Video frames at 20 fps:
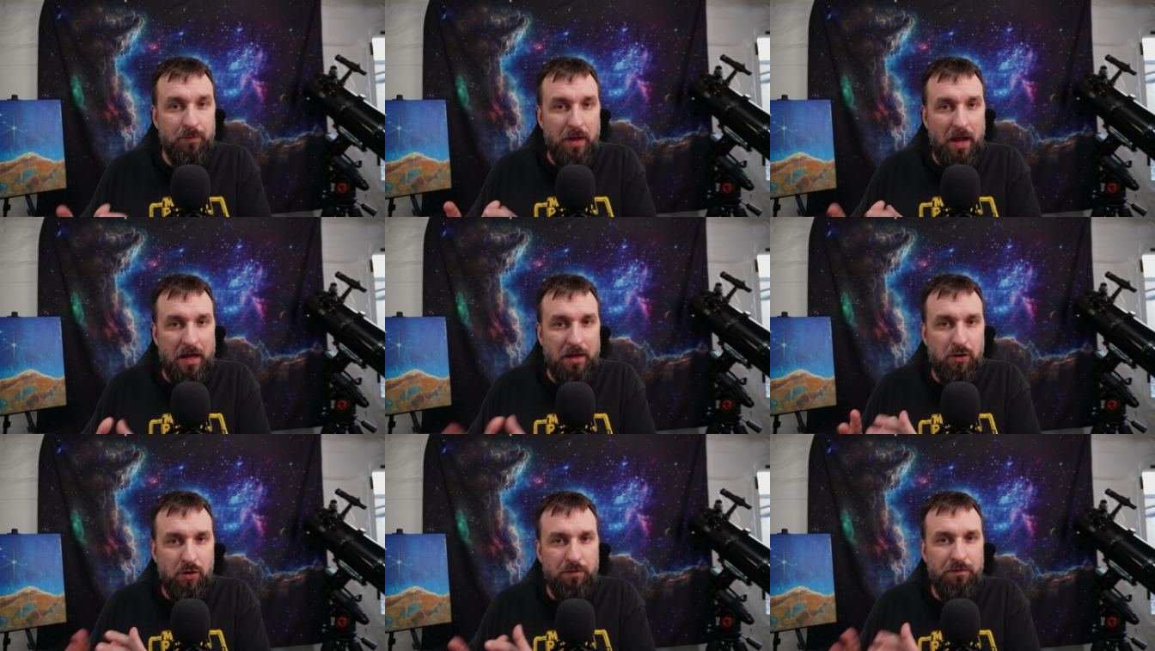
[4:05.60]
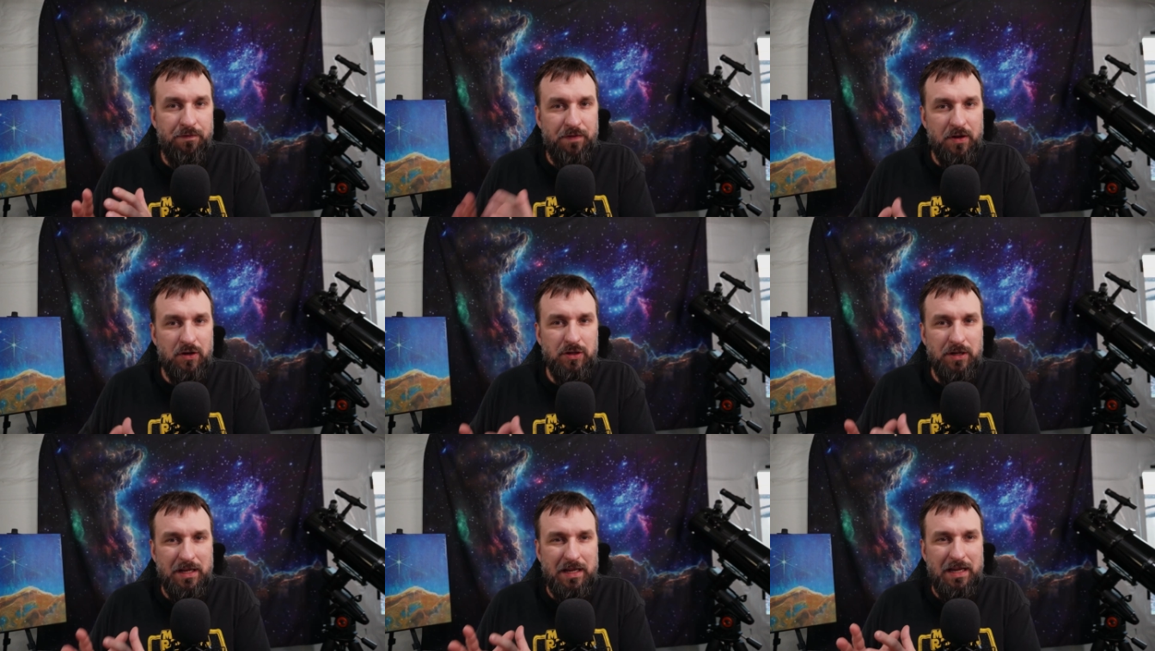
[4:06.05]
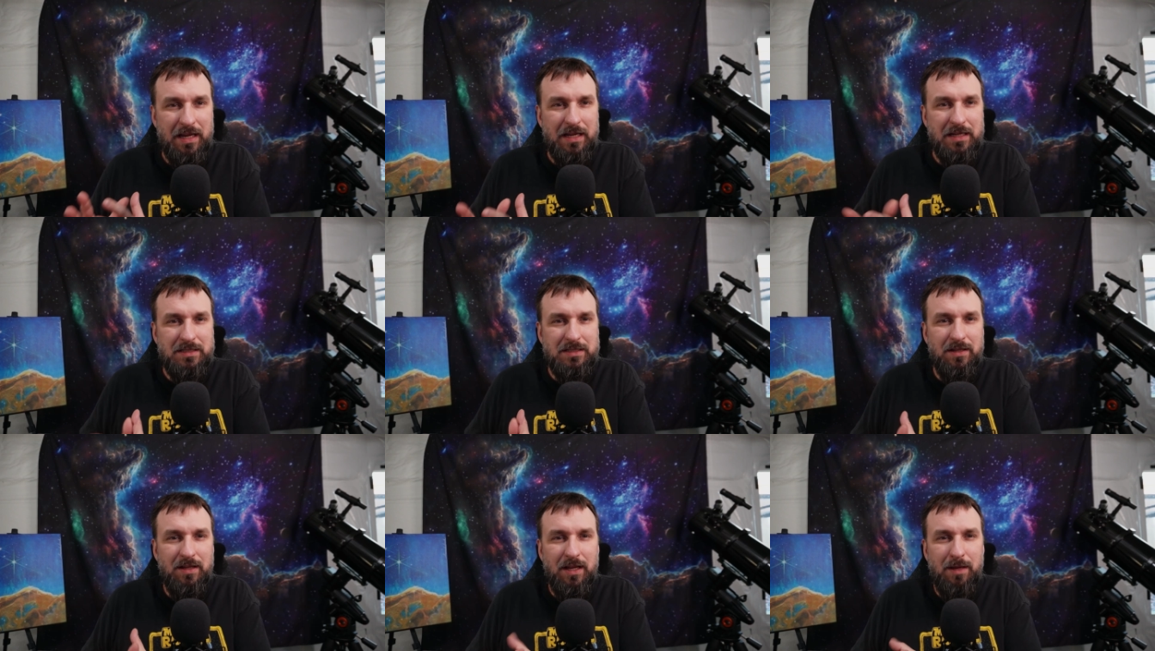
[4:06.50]
and could very
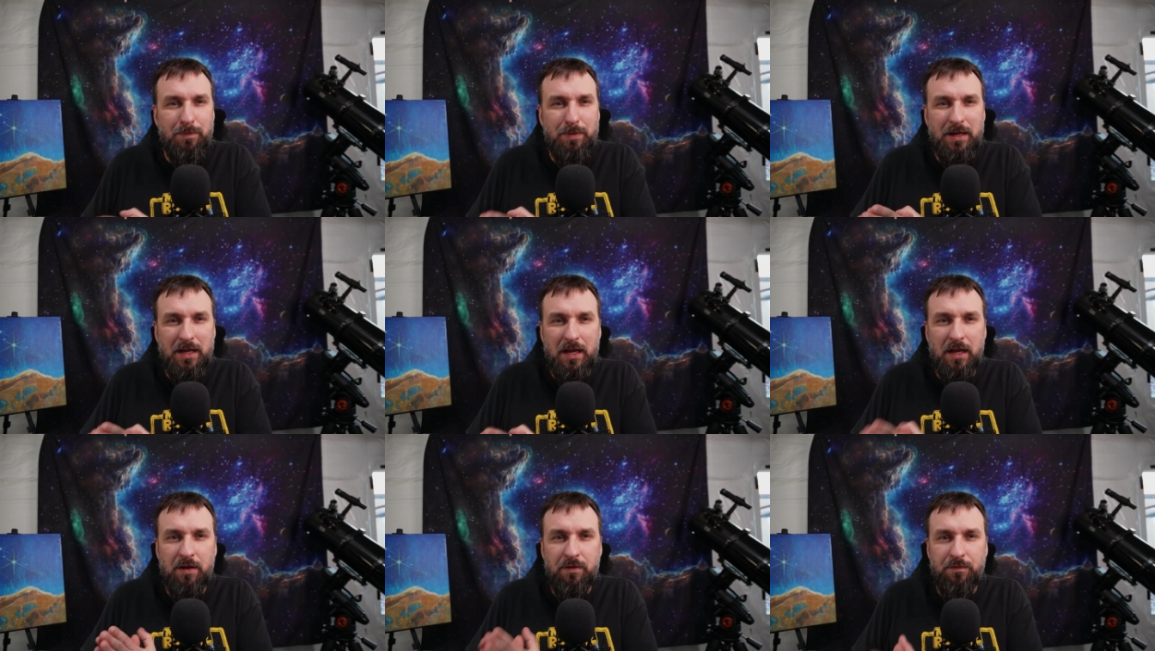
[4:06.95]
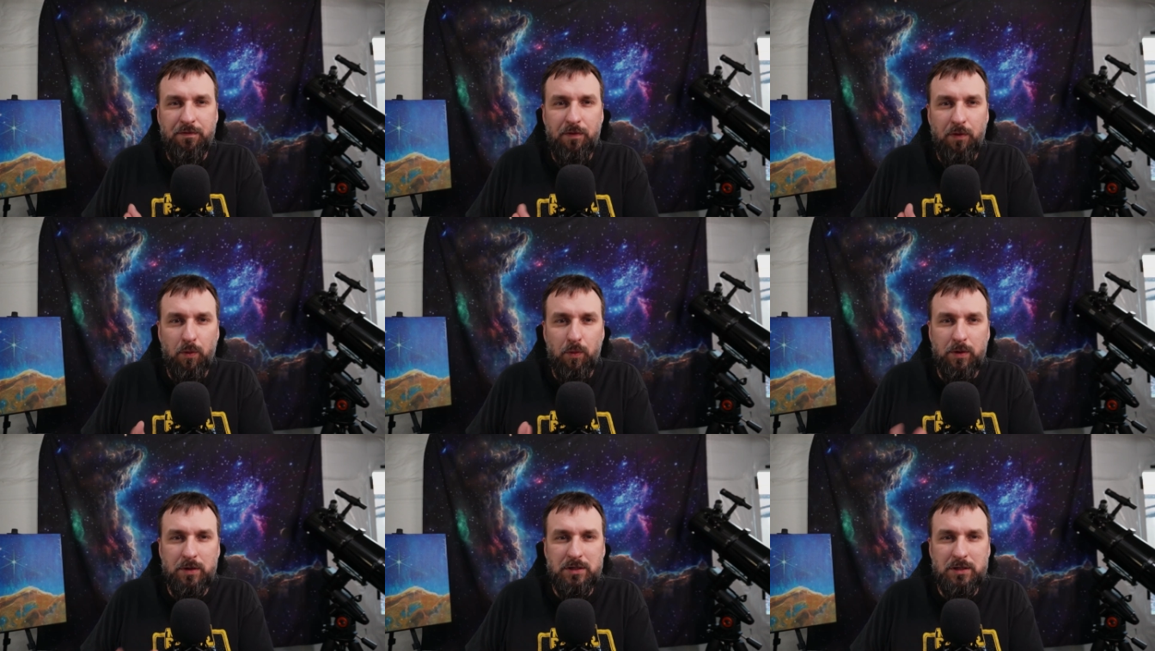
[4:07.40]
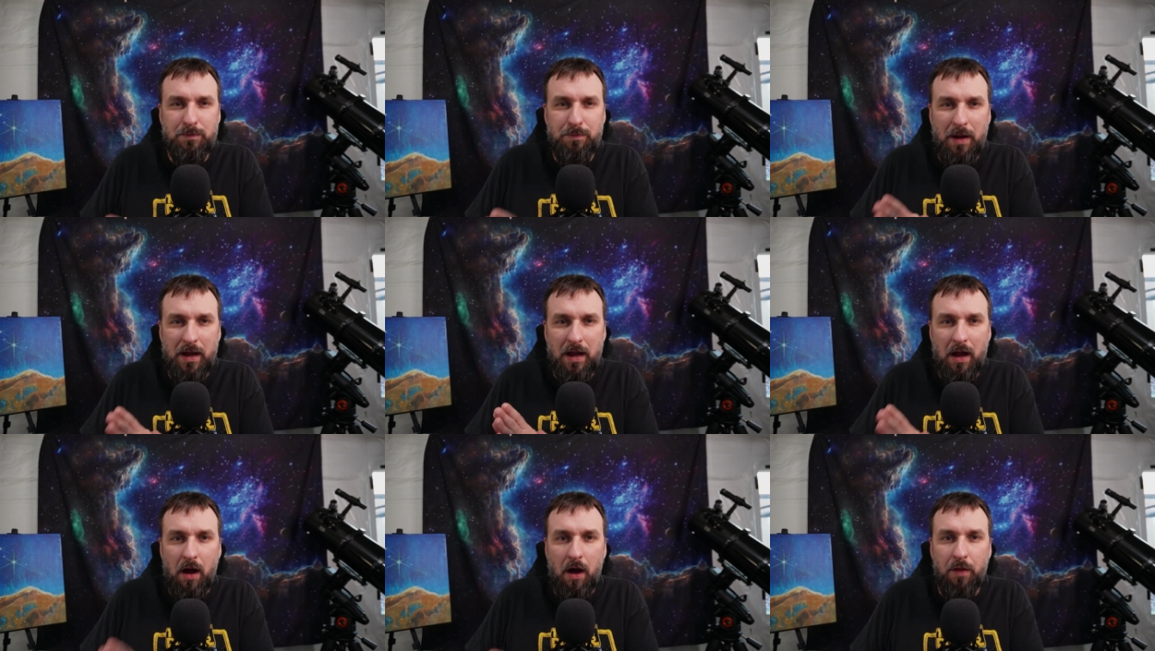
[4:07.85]
easily be influenced
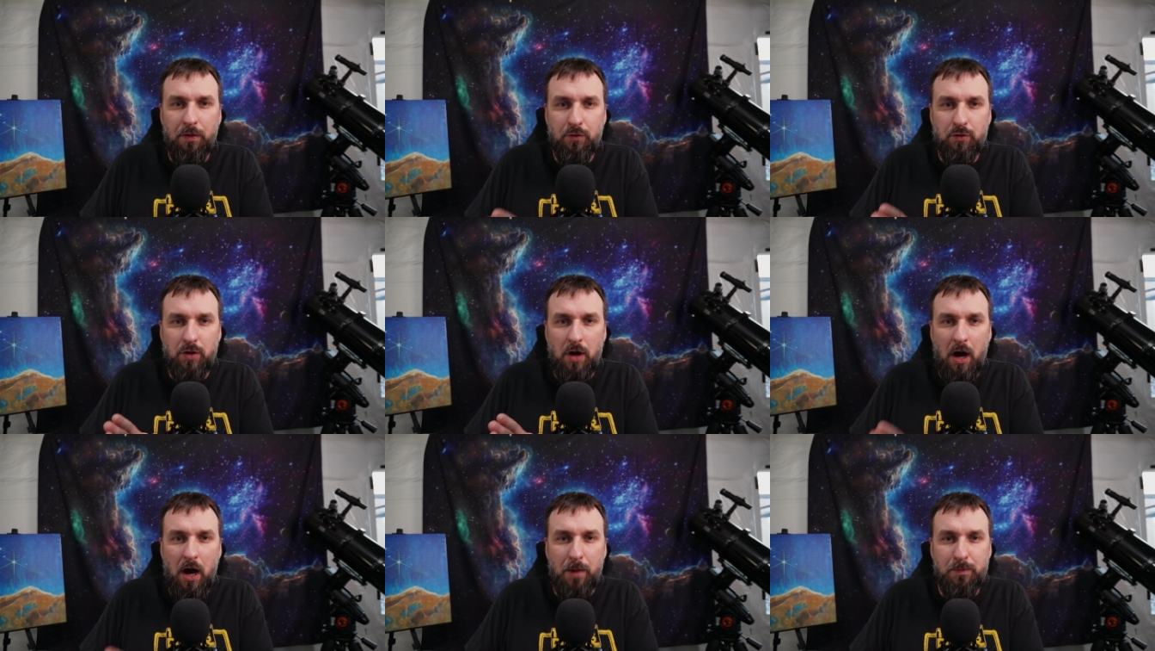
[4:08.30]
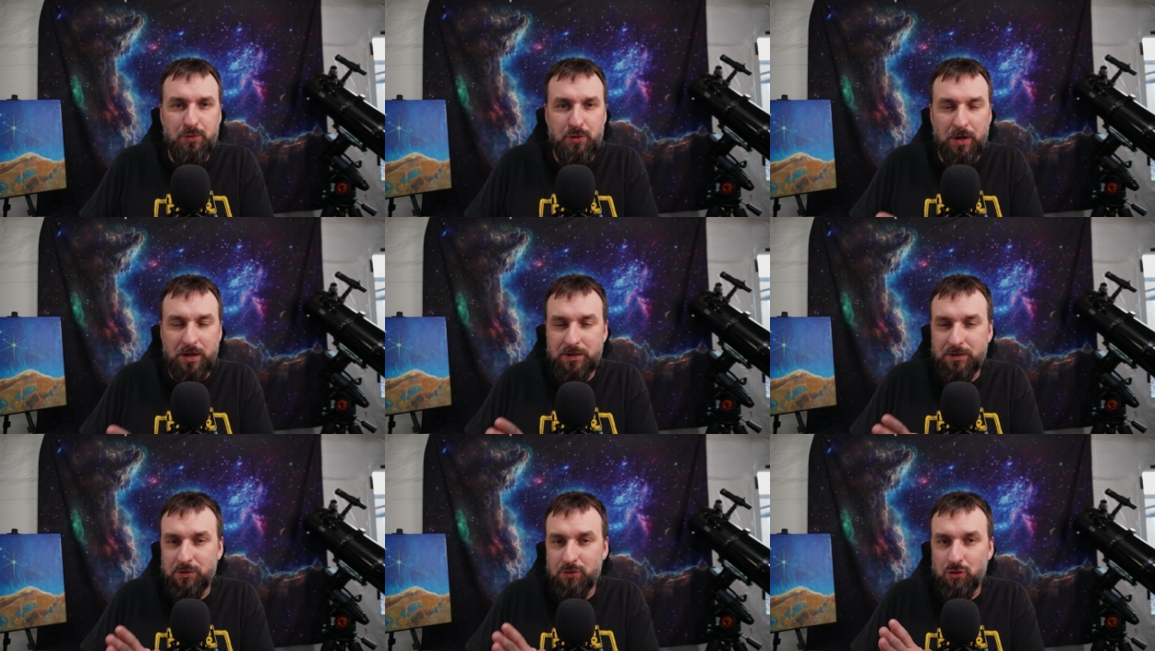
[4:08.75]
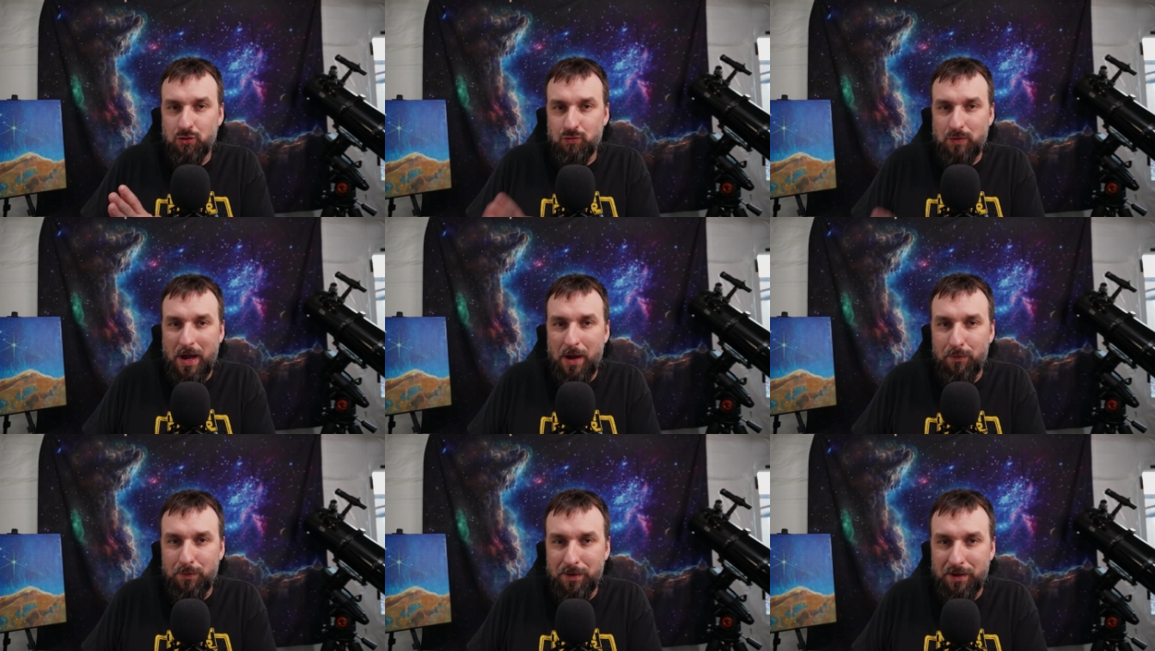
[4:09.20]
by other objects
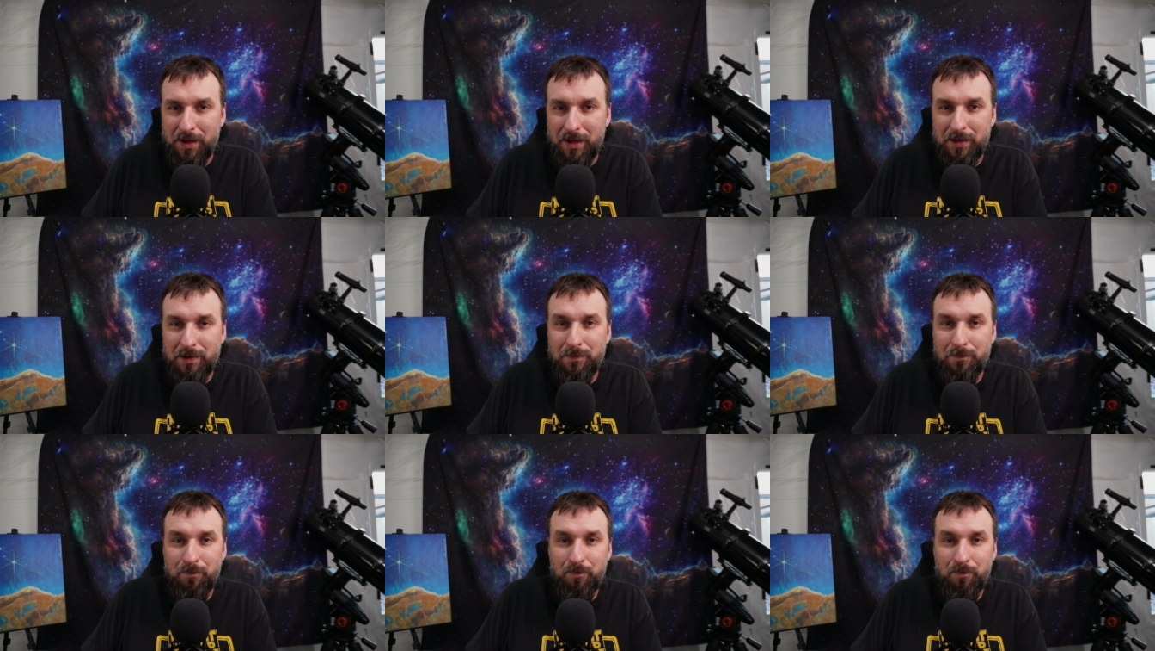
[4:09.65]
surrounding it.